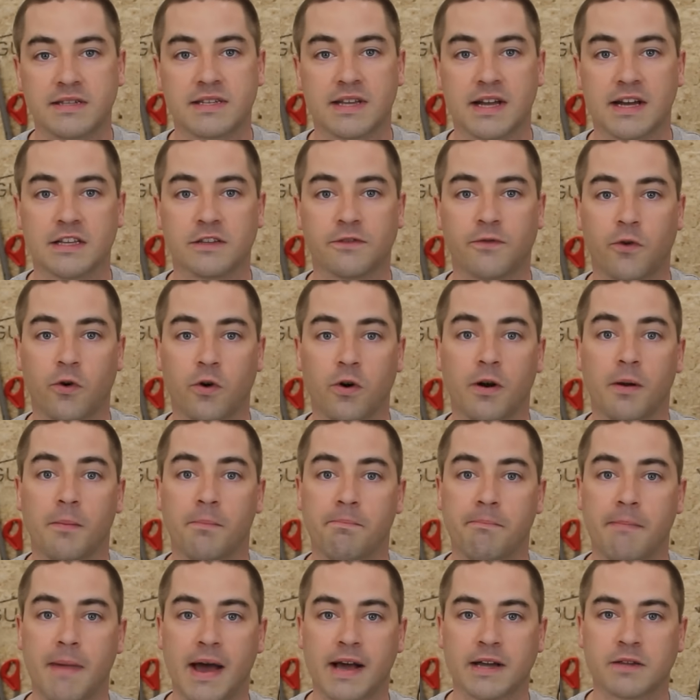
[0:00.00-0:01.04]
stands for
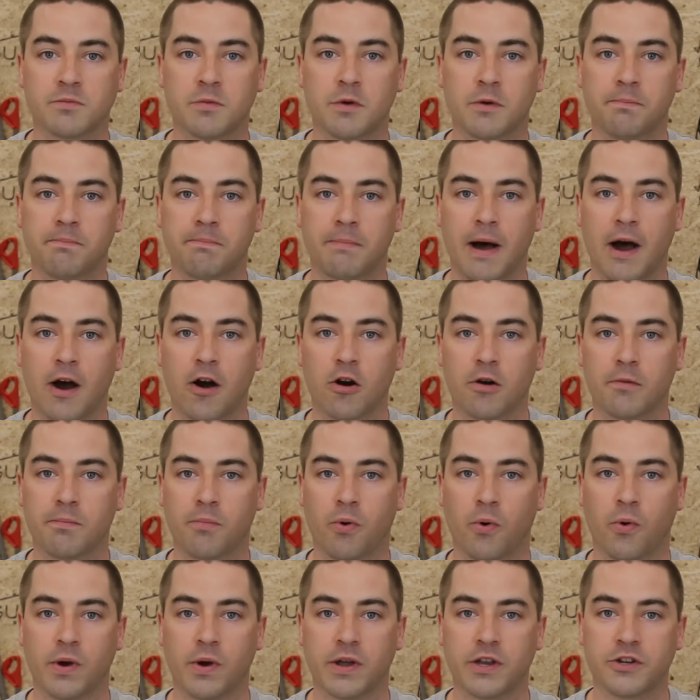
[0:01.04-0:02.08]
Maximum Power
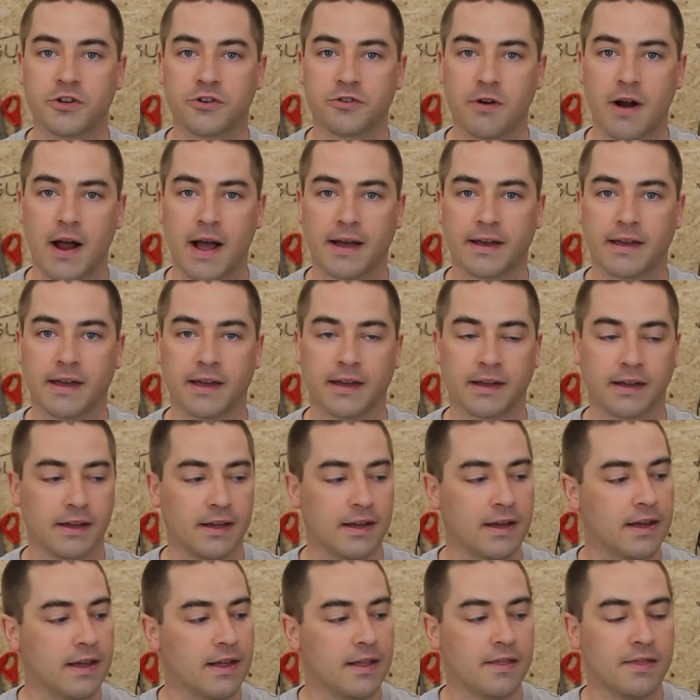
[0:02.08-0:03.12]
Point Tracking.
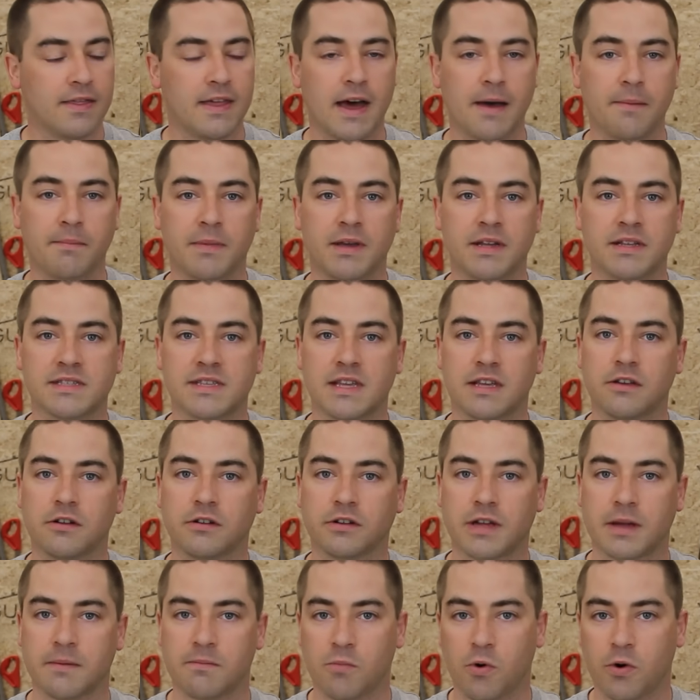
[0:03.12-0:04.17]
That means that you'll
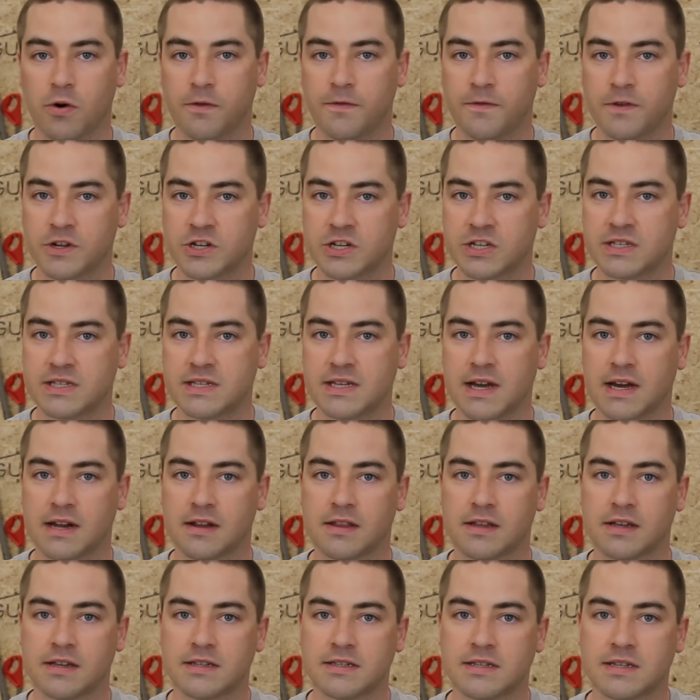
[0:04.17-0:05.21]
get more efficiency out
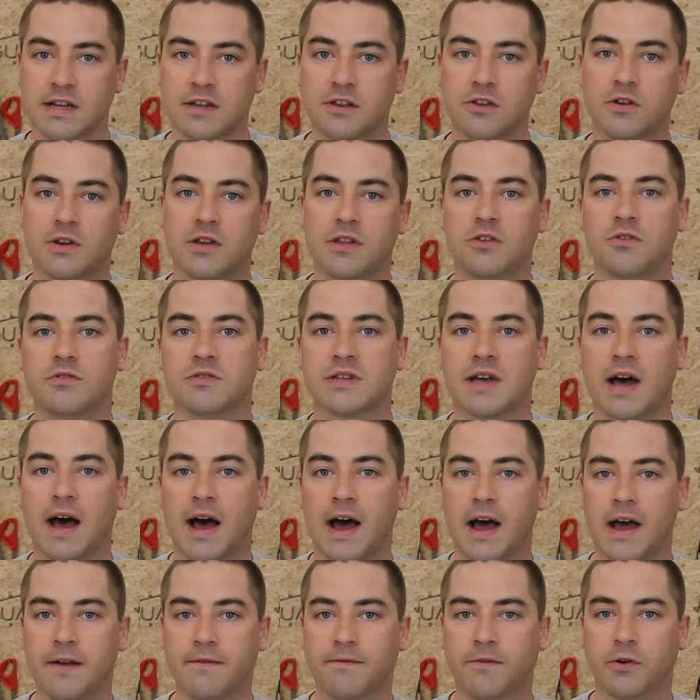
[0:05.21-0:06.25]
of this and you can use a
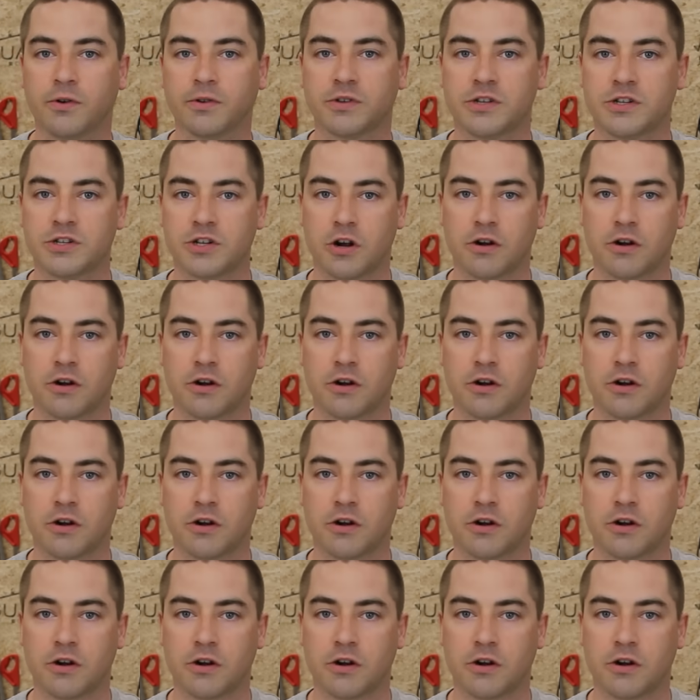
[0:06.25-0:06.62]
high voltage